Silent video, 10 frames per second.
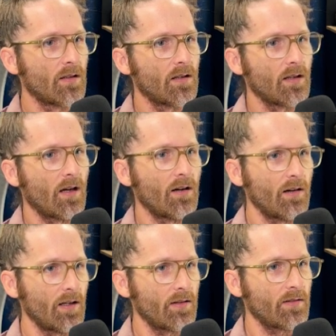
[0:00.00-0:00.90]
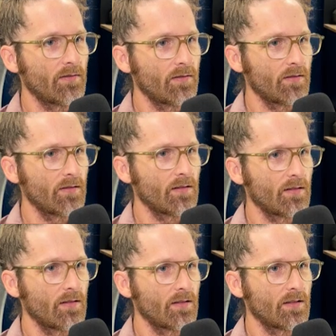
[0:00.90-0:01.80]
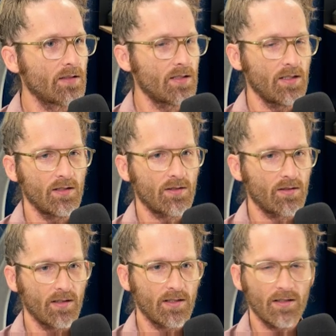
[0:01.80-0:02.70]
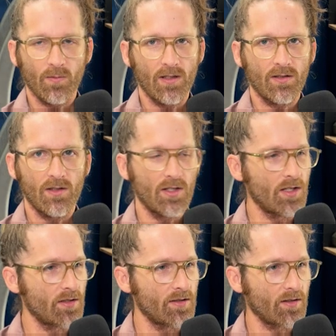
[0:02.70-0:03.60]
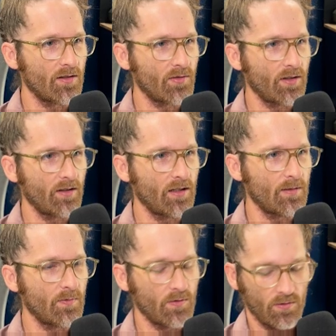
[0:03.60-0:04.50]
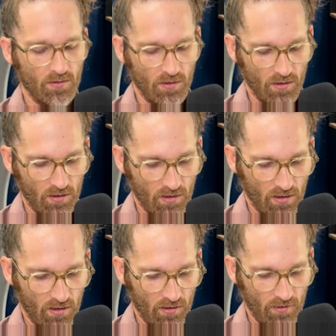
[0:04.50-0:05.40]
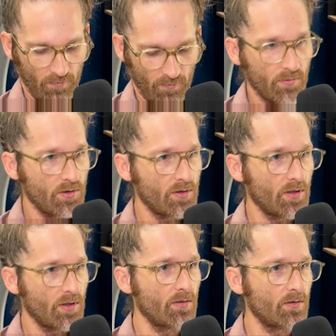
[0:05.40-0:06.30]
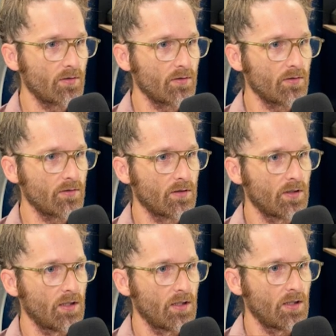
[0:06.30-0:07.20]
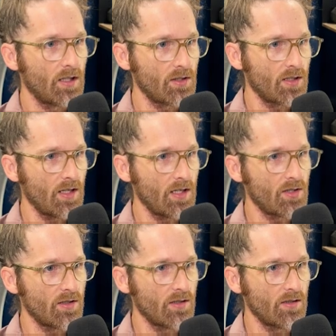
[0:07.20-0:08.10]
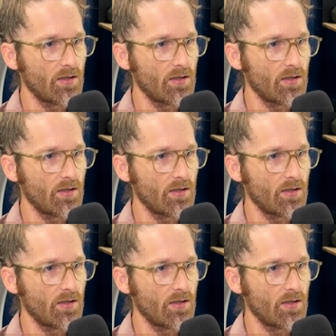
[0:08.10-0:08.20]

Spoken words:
All right. See, this is why search engines aren't very helpful. General education